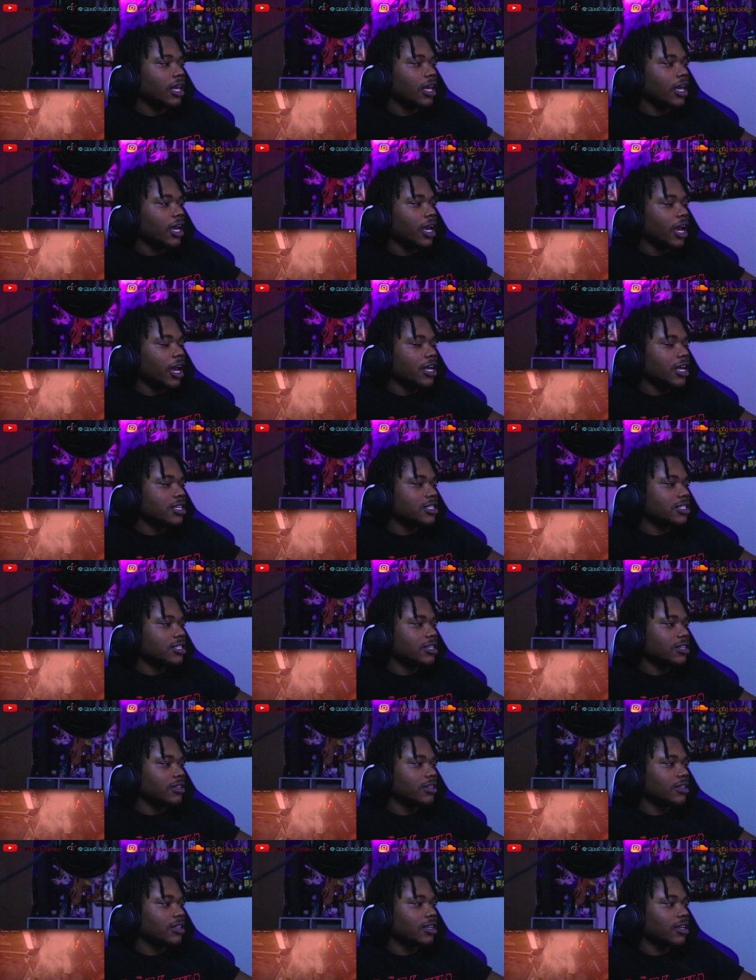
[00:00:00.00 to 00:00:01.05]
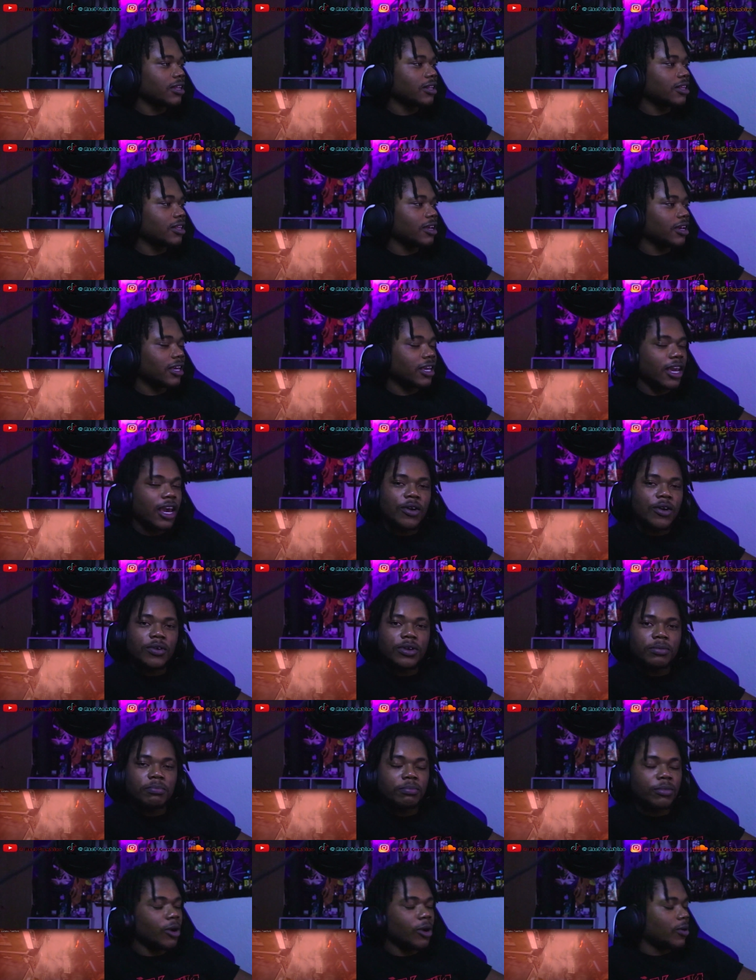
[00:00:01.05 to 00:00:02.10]
as the the the character,
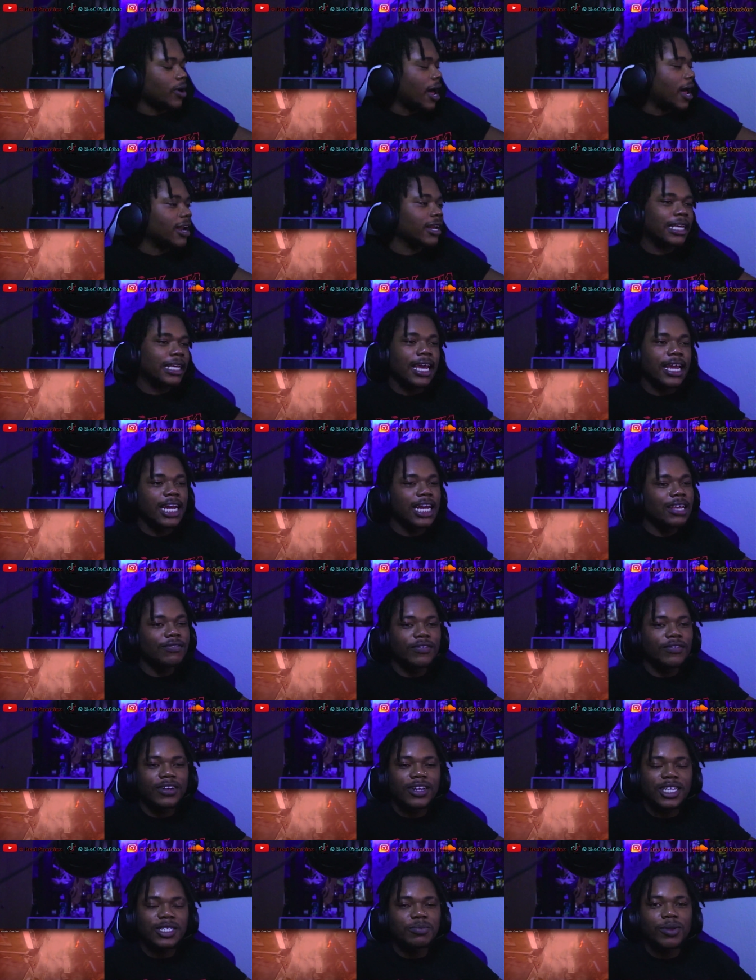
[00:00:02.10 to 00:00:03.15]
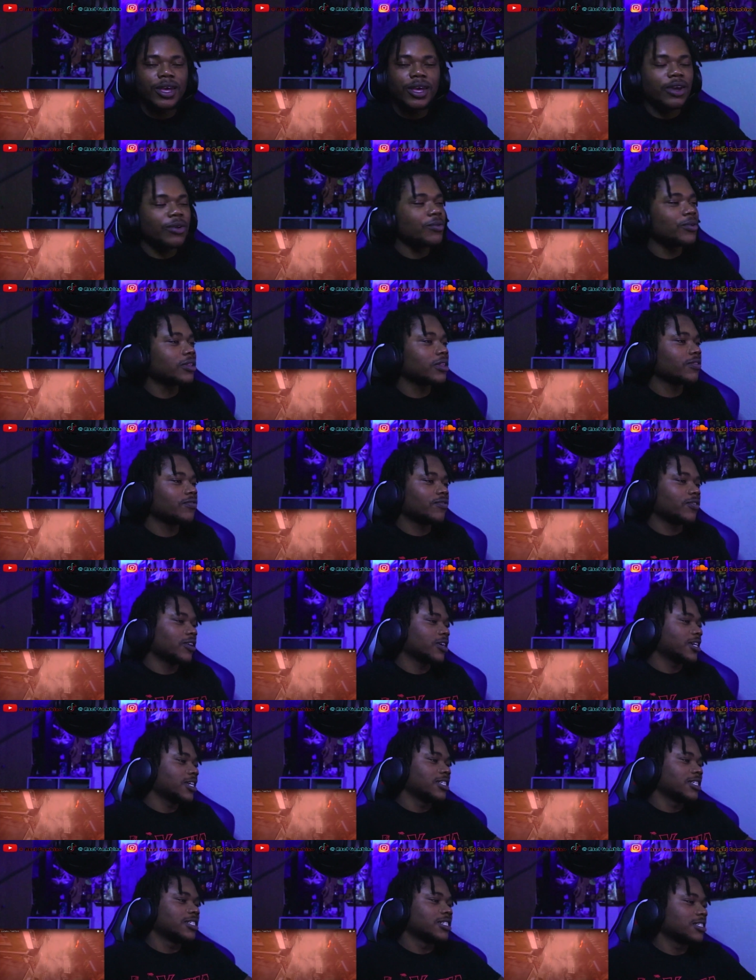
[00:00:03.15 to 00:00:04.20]
bro. I can't even explain what the fuck
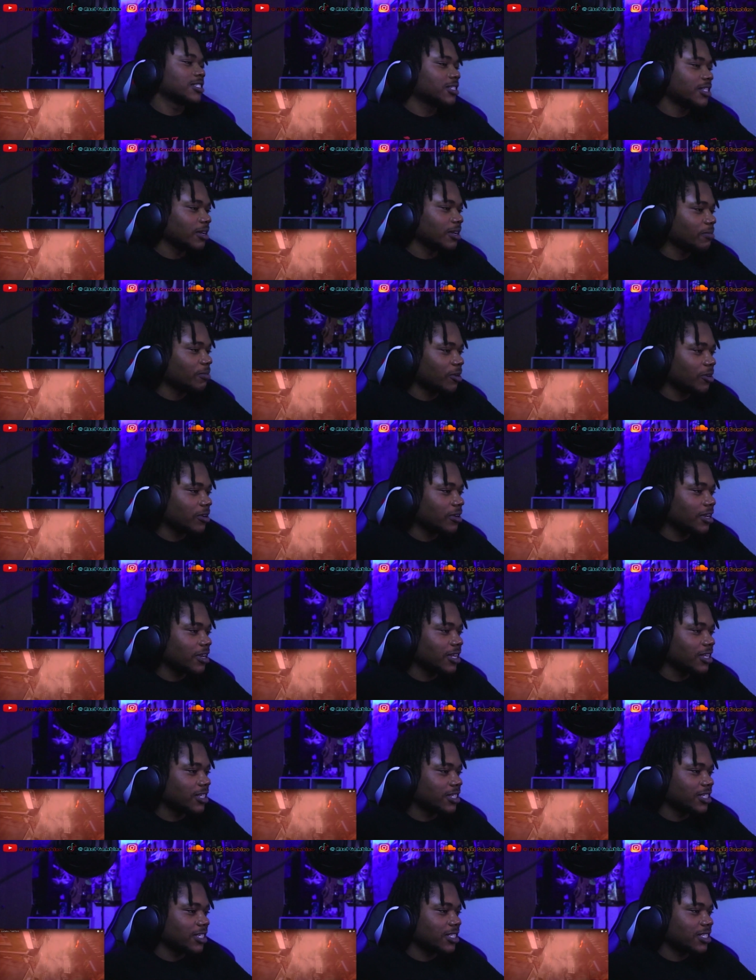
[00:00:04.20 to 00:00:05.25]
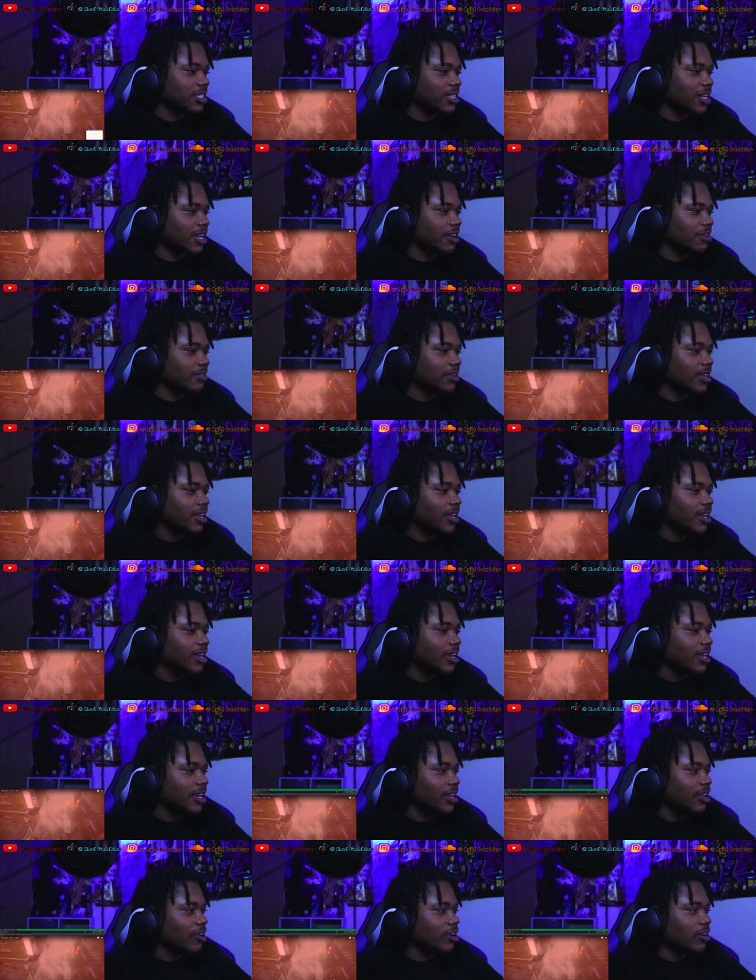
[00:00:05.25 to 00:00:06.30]
he just did, bro. The nigga just snapped.
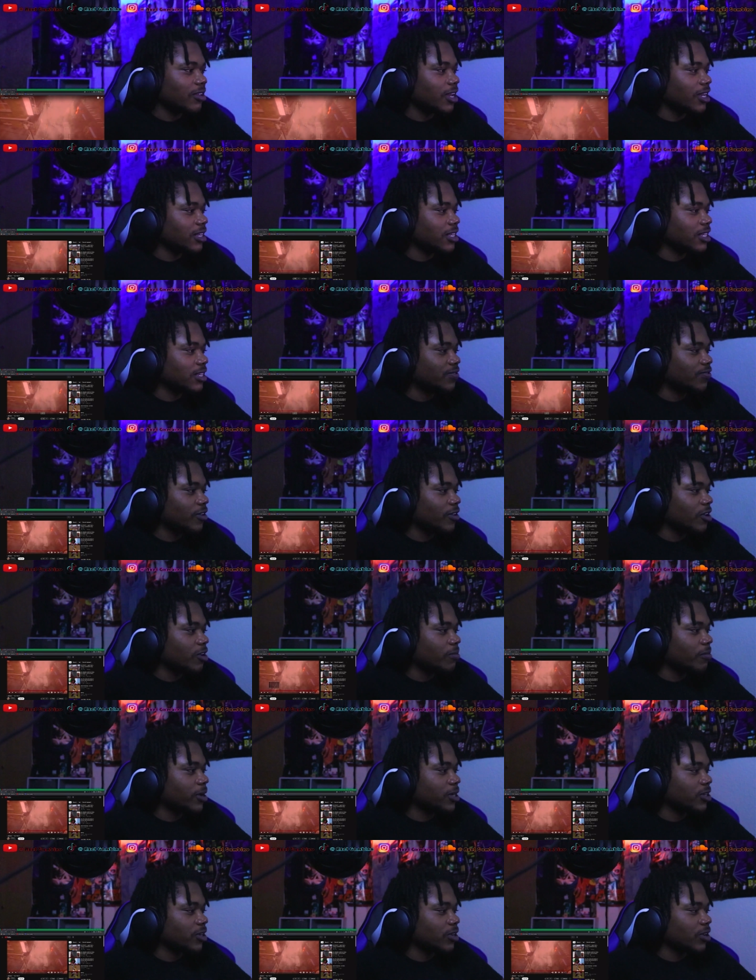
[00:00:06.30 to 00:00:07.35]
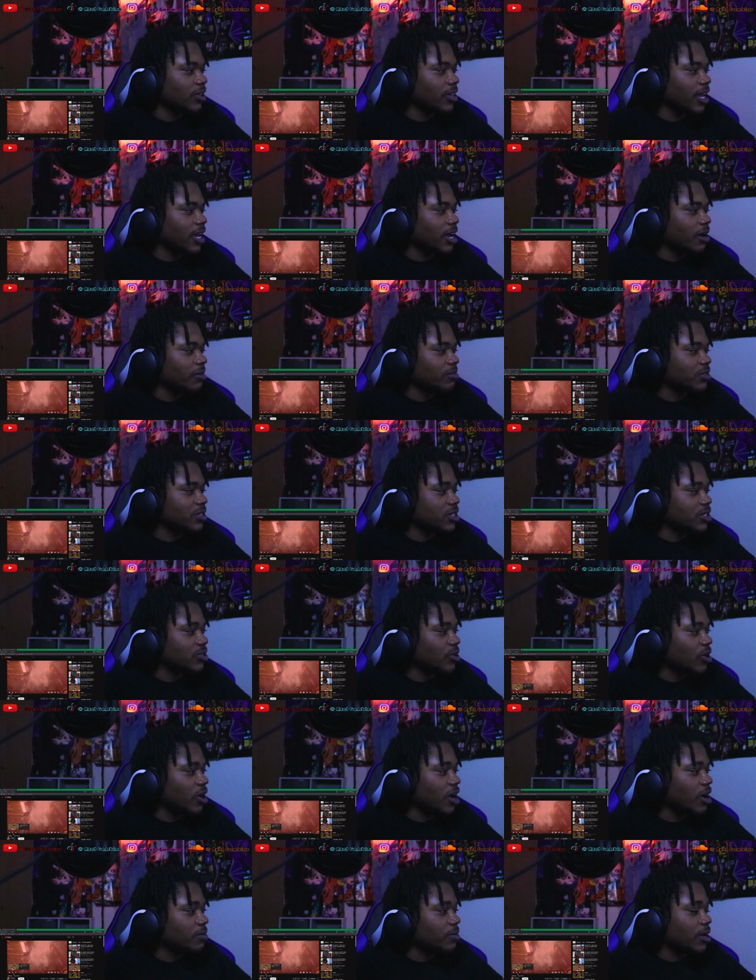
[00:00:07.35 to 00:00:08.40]
Y'all like this video? Make sure y'all like, comment,
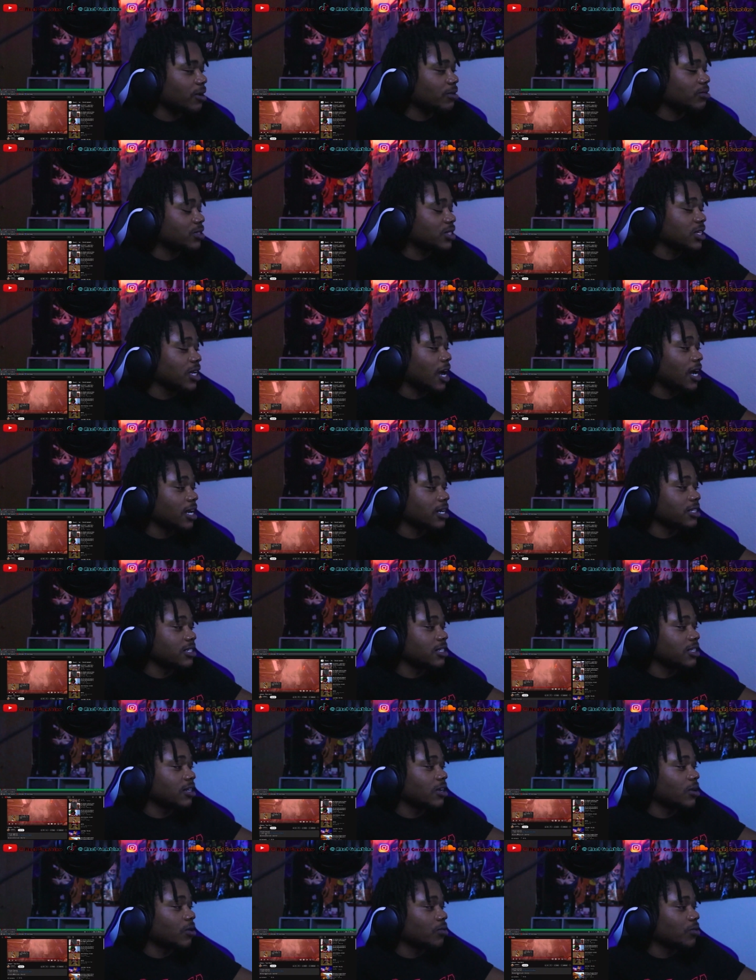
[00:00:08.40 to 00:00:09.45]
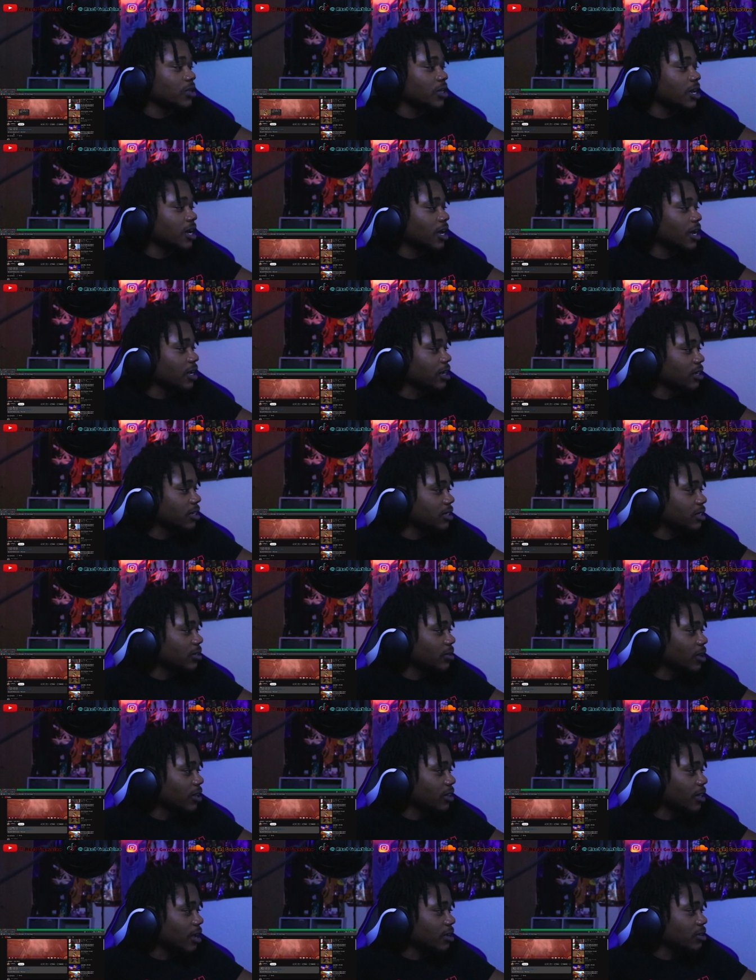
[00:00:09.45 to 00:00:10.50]
subscribe. I don't see how this nigga only got
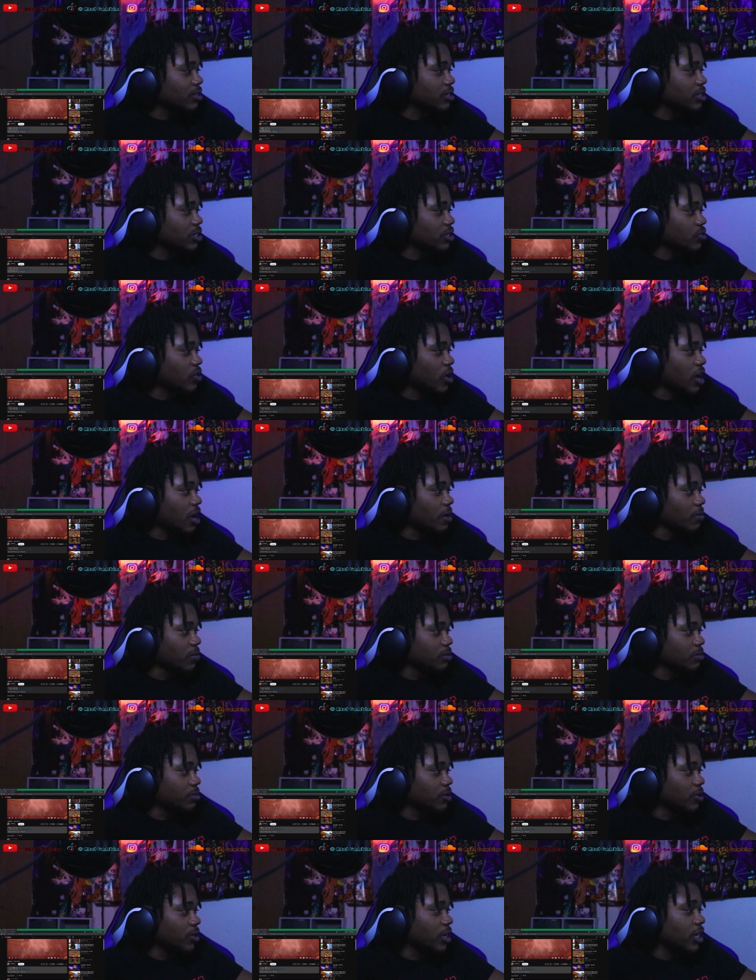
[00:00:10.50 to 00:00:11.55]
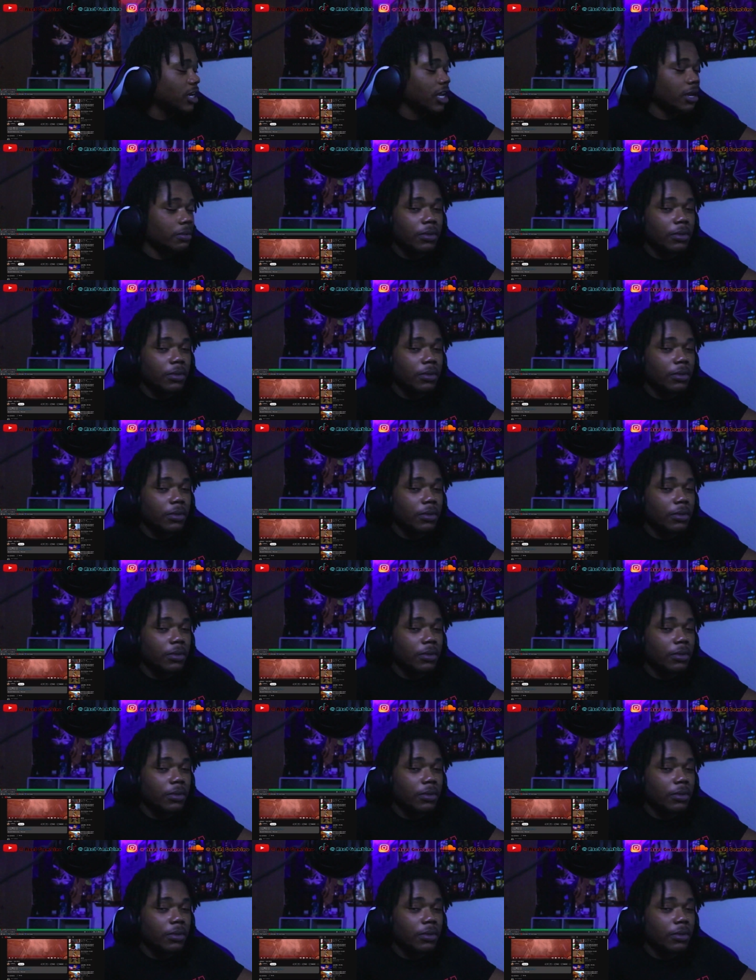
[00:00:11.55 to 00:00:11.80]
a thousand subscribers, bro. He damn